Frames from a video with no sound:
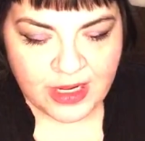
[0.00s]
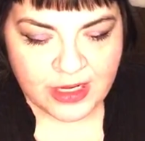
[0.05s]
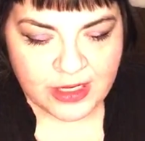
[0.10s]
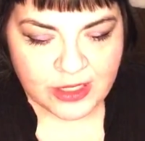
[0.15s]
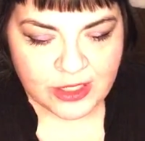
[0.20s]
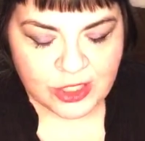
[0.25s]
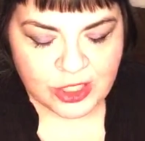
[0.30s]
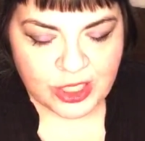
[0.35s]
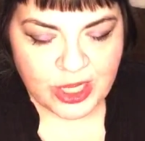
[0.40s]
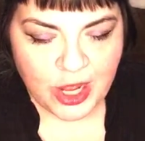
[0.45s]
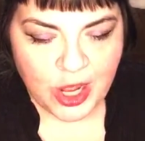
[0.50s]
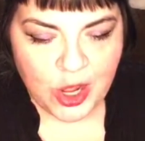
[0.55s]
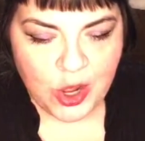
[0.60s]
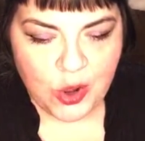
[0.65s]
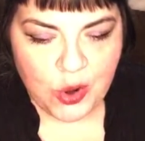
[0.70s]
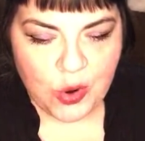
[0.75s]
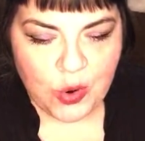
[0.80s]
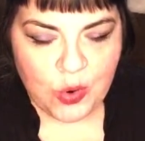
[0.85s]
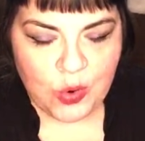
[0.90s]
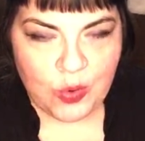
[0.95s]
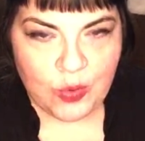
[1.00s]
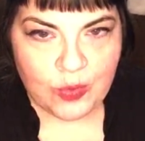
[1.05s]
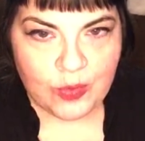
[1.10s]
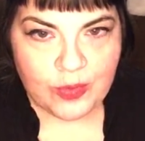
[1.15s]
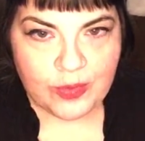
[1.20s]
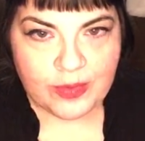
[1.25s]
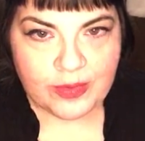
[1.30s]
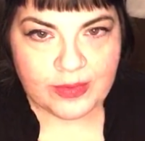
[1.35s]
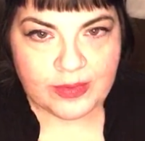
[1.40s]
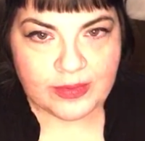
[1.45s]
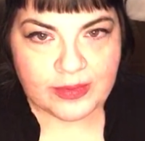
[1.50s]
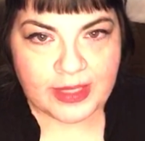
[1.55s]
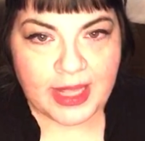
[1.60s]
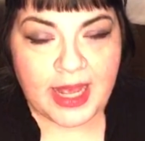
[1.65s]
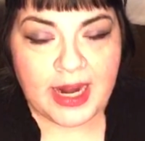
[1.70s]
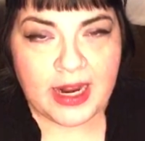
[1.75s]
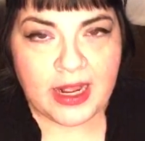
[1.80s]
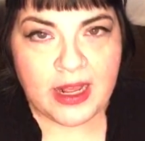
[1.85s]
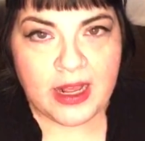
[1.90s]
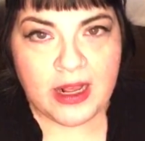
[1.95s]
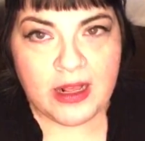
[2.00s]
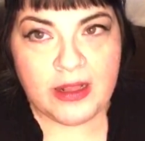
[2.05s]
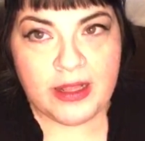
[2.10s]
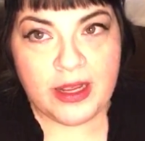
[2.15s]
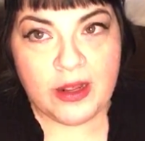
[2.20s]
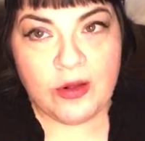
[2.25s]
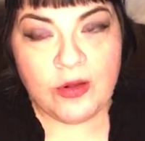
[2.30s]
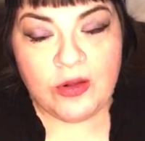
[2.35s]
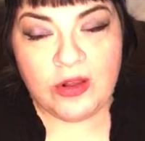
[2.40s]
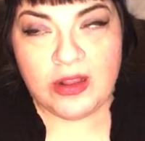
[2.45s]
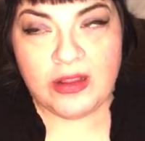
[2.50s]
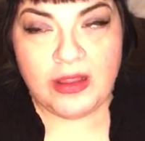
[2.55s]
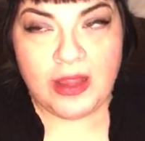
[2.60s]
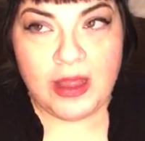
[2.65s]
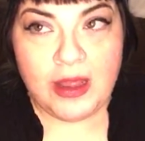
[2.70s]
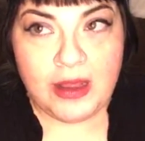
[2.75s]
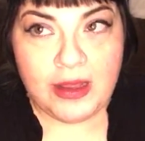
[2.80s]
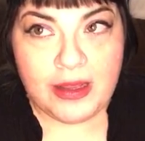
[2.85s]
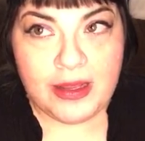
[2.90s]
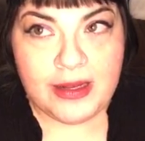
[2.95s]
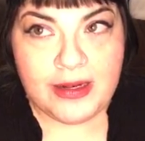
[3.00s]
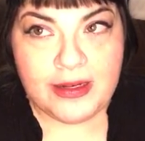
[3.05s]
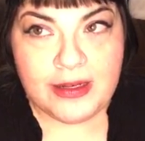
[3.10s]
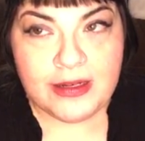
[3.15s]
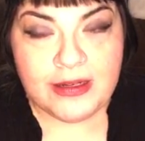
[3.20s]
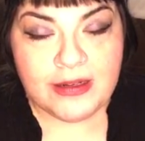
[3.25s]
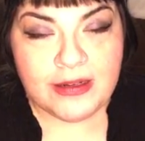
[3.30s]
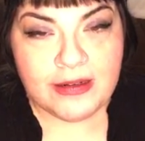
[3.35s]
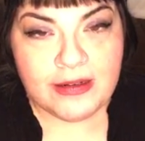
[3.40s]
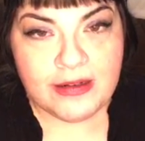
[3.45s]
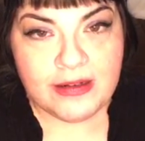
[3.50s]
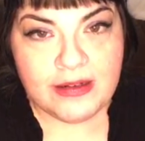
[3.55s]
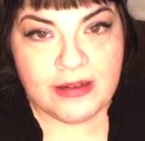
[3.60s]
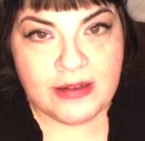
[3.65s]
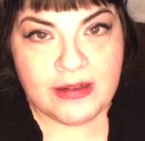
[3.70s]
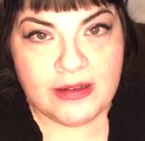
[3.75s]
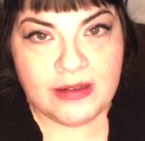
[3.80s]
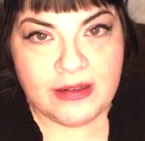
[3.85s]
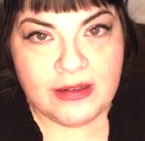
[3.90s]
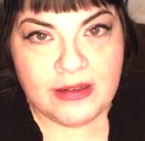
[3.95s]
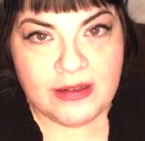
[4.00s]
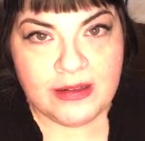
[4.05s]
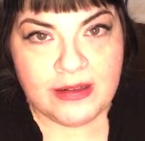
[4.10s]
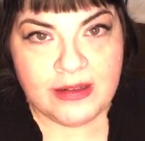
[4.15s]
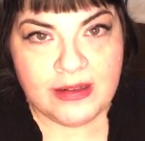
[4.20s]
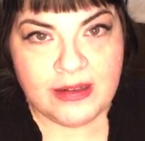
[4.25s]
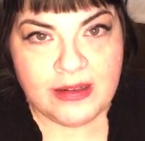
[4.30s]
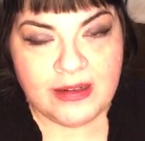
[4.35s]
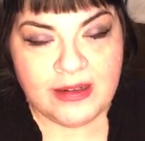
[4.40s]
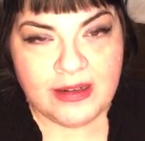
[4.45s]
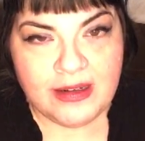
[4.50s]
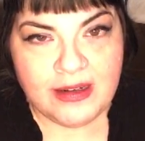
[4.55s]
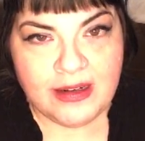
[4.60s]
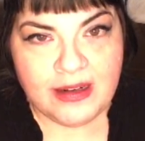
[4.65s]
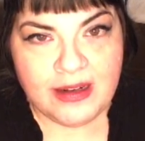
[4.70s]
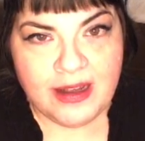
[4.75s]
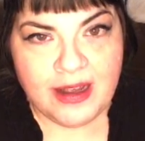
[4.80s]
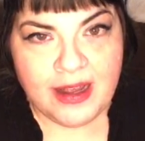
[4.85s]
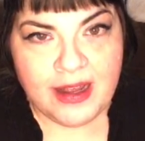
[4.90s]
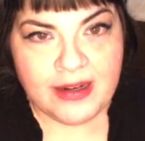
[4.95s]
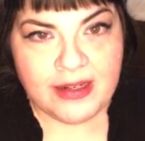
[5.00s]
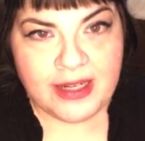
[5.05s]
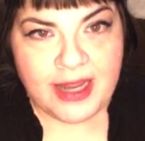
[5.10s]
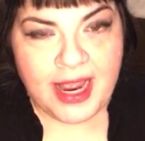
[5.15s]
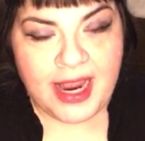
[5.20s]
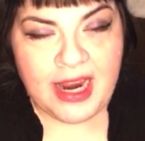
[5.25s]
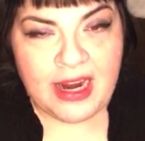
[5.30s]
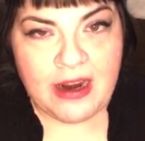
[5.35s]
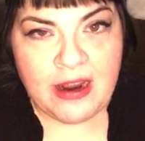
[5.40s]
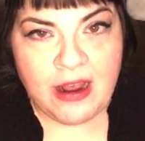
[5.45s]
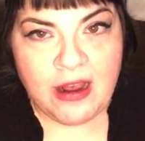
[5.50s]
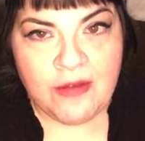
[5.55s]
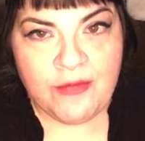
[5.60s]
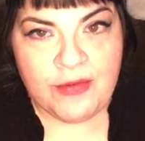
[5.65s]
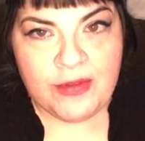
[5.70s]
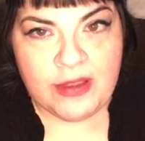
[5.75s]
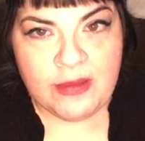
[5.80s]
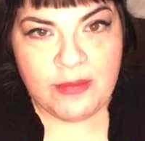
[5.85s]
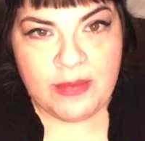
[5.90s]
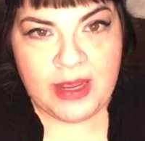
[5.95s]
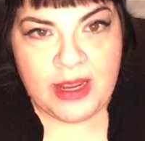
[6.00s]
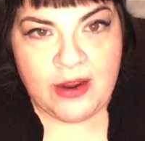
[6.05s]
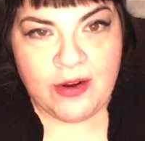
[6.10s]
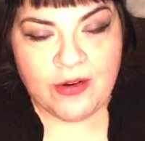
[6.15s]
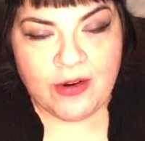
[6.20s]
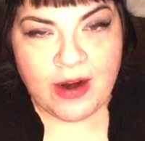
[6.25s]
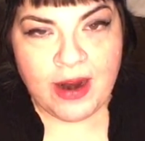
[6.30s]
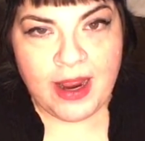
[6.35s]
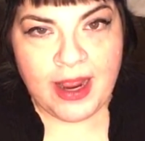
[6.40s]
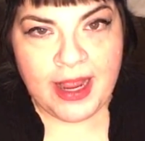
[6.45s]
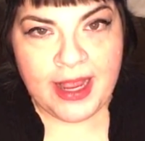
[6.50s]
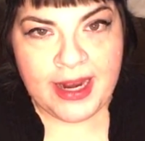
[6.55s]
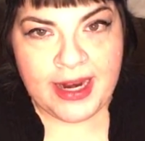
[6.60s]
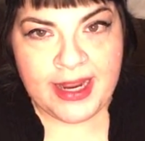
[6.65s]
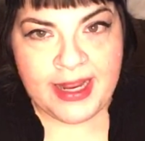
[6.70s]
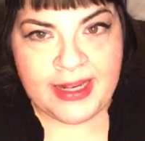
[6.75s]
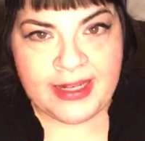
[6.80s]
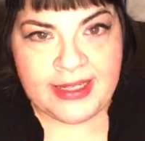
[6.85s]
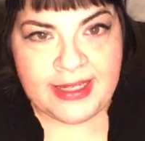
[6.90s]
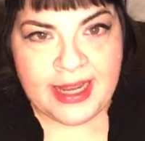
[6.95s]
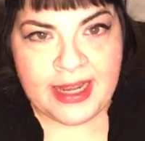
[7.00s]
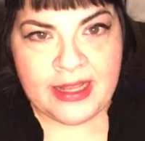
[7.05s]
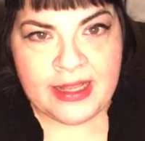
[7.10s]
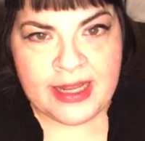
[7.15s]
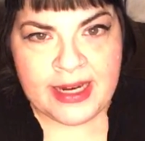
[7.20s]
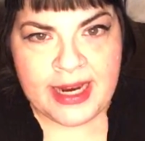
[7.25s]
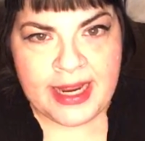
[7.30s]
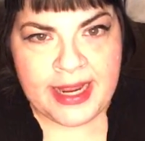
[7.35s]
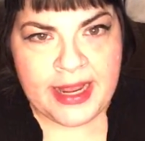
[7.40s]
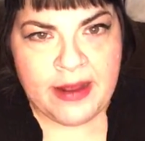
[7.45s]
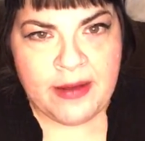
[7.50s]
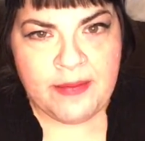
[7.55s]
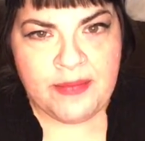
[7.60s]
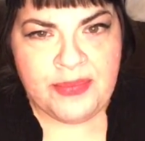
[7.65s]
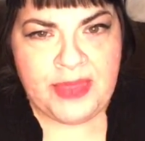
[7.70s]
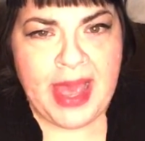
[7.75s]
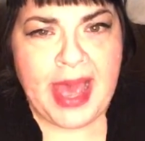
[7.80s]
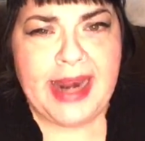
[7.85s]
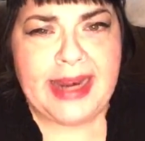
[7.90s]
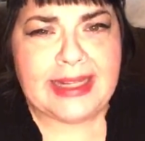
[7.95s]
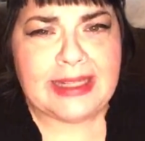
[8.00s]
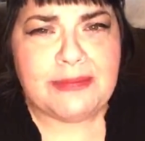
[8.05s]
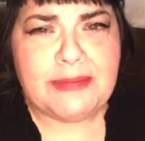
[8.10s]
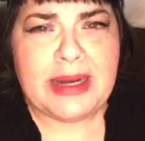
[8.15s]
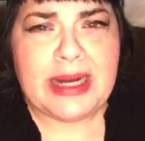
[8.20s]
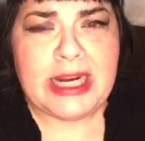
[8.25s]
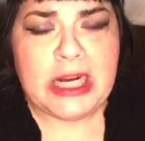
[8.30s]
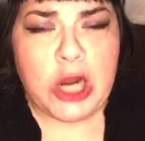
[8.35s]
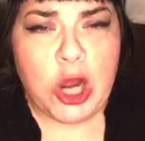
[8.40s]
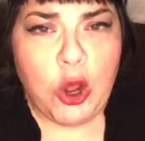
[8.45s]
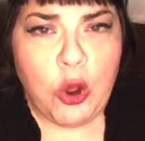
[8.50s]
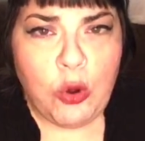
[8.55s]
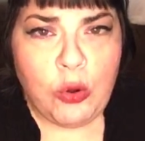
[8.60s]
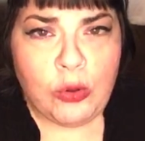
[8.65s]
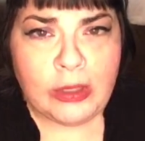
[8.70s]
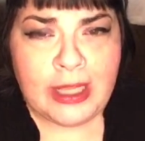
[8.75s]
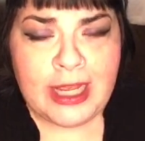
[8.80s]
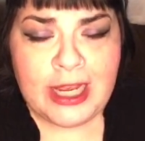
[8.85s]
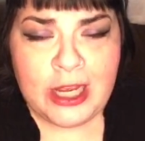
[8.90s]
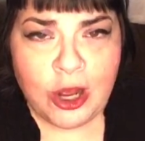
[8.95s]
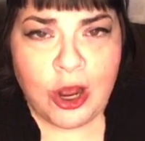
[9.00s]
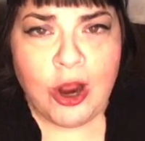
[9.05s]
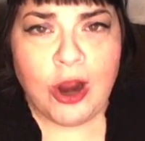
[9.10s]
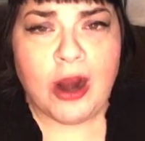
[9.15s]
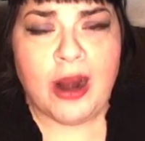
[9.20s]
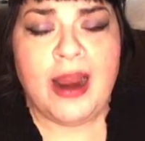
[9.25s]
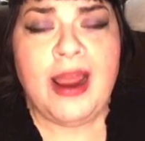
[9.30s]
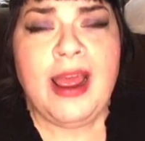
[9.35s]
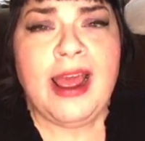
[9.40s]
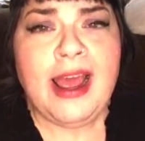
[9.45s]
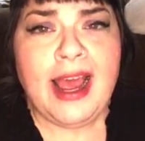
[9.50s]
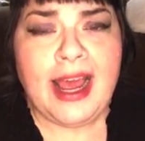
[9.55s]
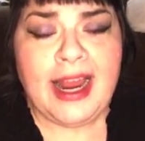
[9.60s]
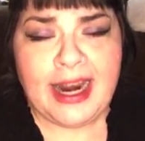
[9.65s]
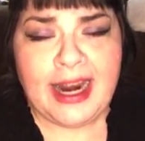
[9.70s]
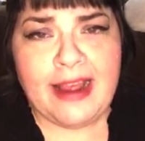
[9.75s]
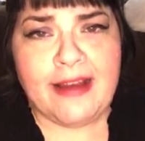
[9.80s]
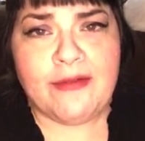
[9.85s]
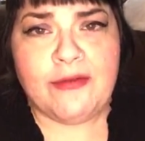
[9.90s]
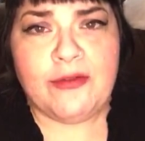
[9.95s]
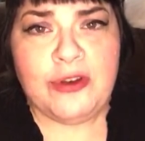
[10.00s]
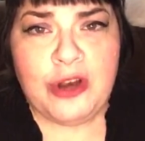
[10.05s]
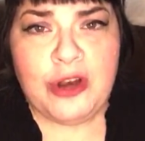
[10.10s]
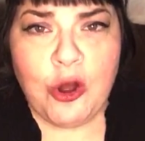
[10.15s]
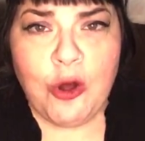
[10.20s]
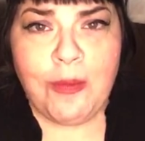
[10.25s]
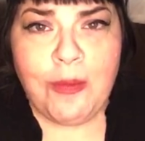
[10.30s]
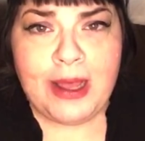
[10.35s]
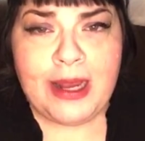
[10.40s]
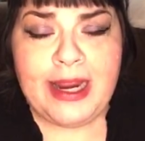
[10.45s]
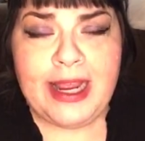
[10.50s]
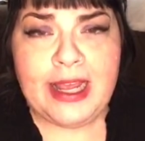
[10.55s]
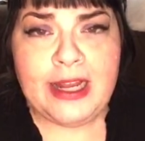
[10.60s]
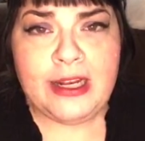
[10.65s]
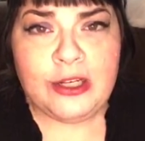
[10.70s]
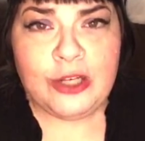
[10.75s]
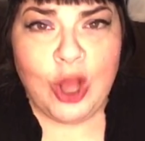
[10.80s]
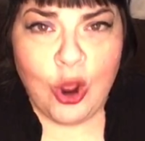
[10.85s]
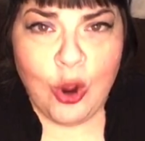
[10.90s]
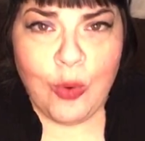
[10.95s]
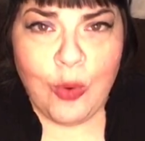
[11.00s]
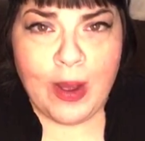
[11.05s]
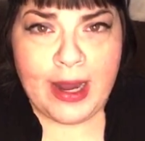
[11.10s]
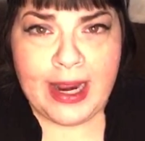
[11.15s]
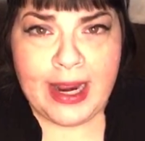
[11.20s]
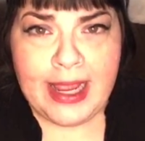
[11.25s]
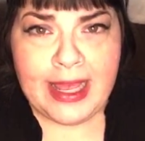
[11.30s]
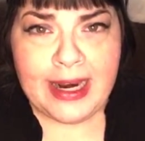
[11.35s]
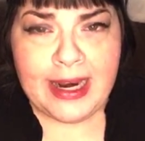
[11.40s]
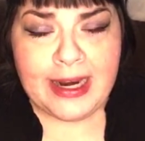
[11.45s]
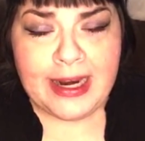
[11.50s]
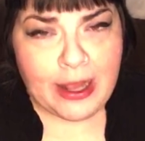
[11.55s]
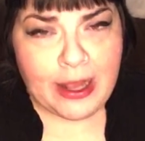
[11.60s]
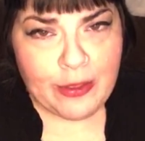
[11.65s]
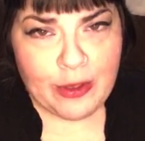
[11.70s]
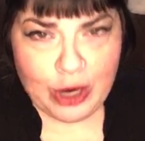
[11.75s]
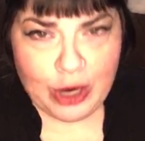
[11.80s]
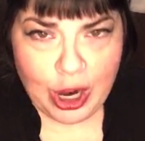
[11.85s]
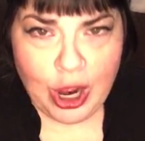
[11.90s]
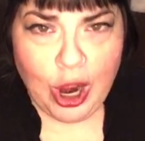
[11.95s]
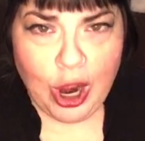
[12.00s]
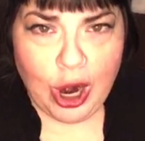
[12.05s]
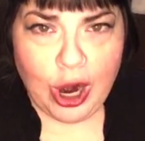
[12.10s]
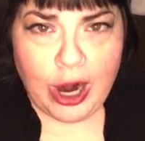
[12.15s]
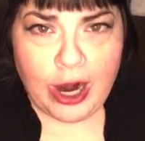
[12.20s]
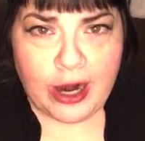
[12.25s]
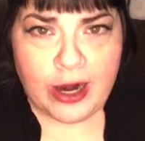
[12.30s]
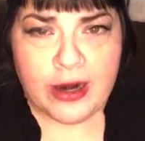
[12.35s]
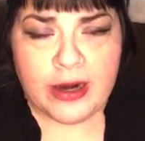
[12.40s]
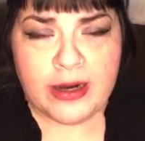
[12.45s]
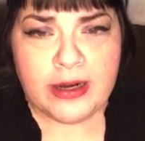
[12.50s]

So that ugly old gallant got taken off with me crying and telling him, that is my only car, and I have no money and no way to get another car.